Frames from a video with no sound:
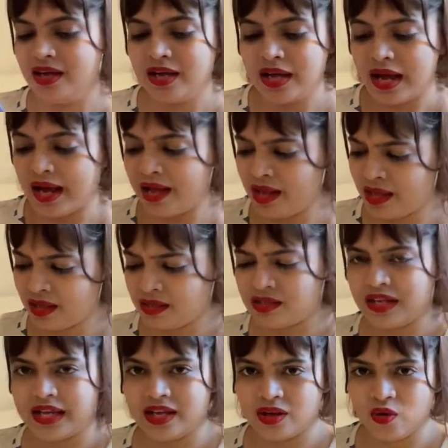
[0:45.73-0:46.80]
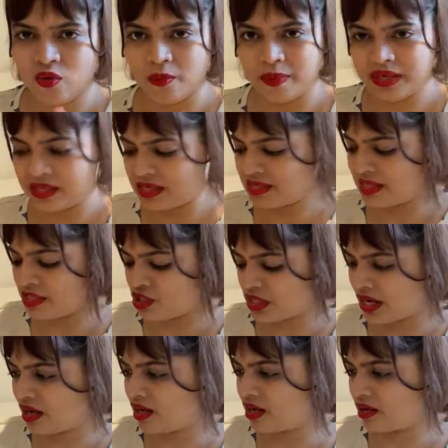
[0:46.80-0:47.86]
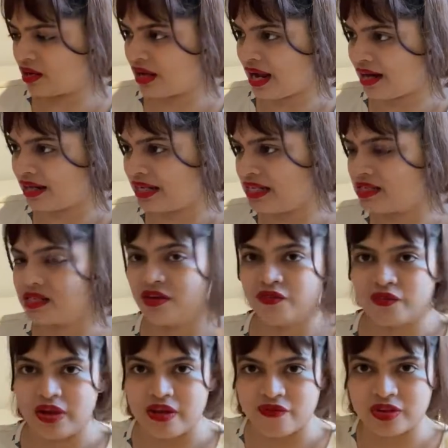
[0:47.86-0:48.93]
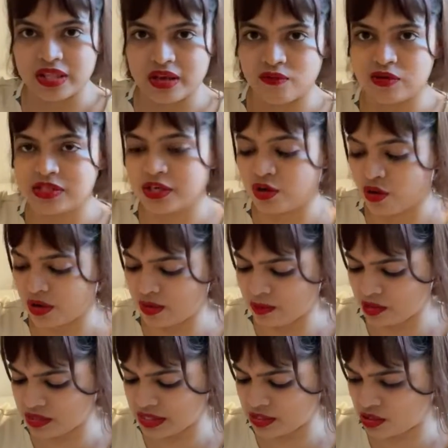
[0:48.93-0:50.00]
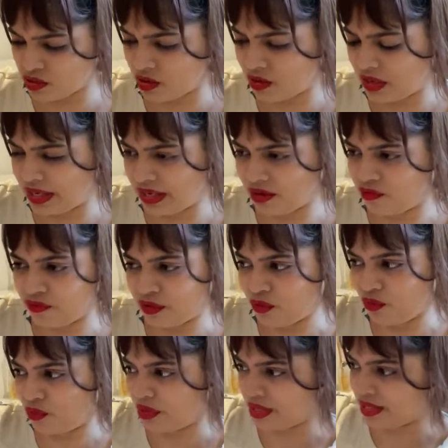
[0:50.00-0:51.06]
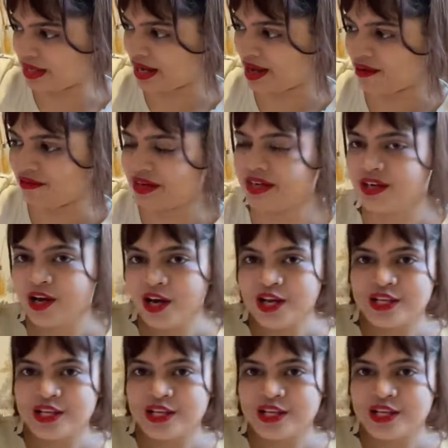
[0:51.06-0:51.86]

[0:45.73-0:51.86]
I opened this and checked at least if everything was in order, because I saw like a few didn't have it.